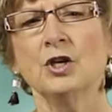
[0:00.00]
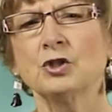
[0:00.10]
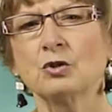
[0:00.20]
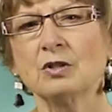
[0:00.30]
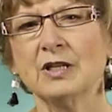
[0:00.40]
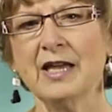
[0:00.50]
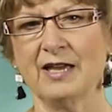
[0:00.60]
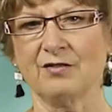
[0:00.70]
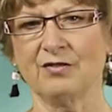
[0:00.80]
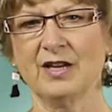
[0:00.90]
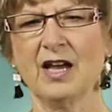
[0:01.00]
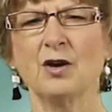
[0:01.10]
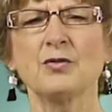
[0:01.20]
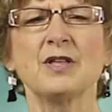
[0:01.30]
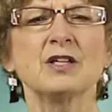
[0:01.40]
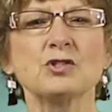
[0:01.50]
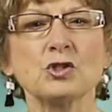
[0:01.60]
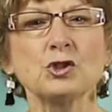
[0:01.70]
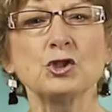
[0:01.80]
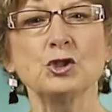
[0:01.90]
your life, how things
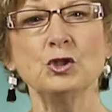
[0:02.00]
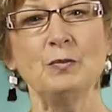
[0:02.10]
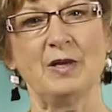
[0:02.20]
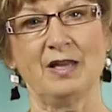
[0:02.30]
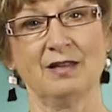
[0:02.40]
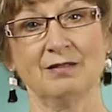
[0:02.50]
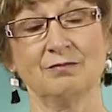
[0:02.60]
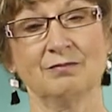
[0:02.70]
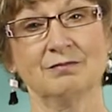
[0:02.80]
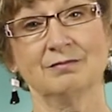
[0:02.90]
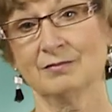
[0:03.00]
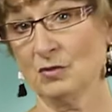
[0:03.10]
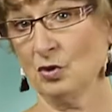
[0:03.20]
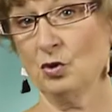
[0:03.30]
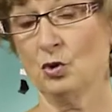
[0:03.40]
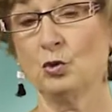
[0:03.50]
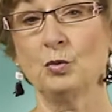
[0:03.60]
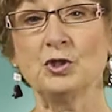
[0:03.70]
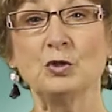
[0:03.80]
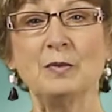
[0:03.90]
should be, who
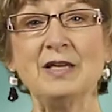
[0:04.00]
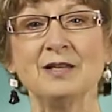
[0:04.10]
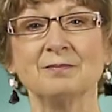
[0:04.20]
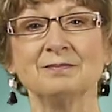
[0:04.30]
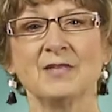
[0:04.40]
would you be?